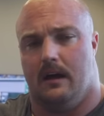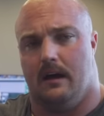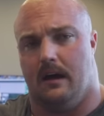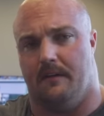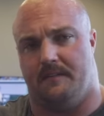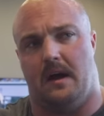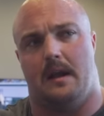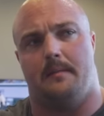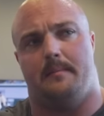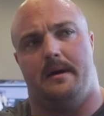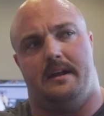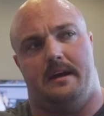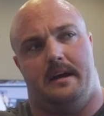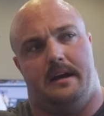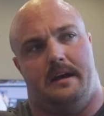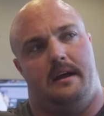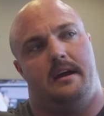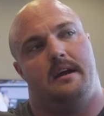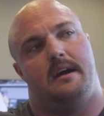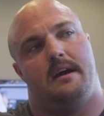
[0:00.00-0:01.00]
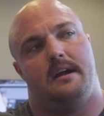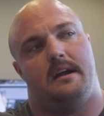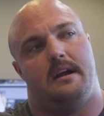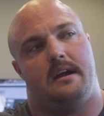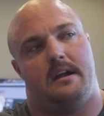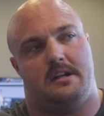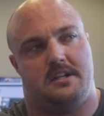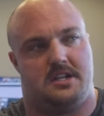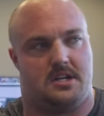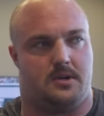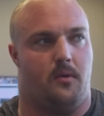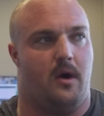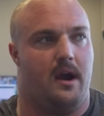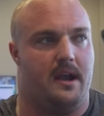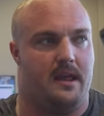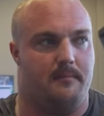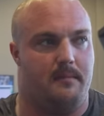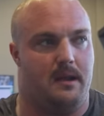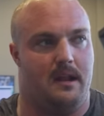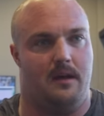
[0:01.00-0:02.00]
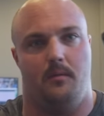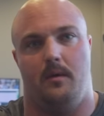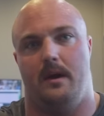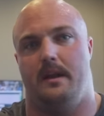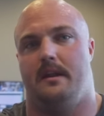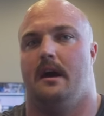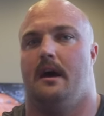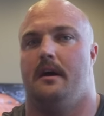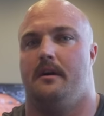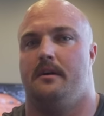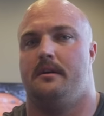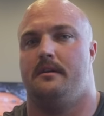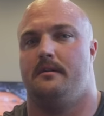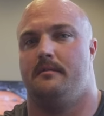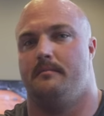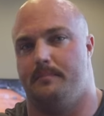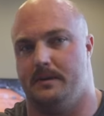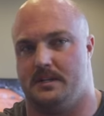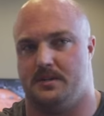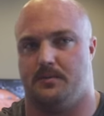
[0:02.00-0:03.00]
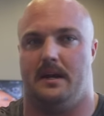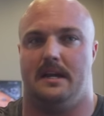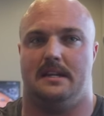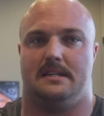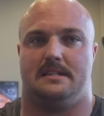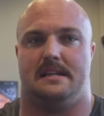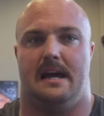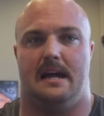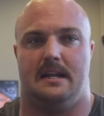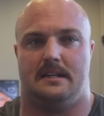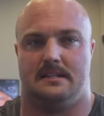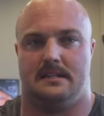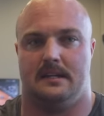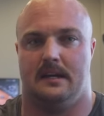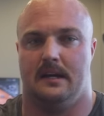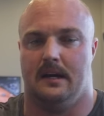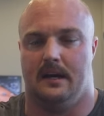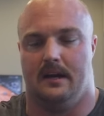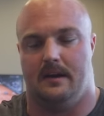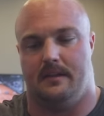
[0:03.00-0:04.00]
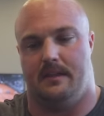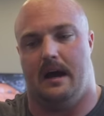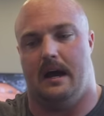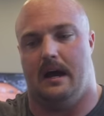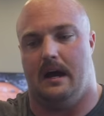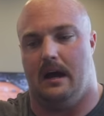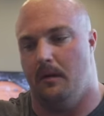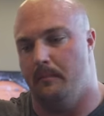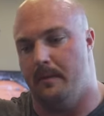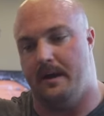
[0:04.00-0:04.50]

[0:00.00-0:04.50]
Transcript: I've got about a 20 minute window between sets that I'll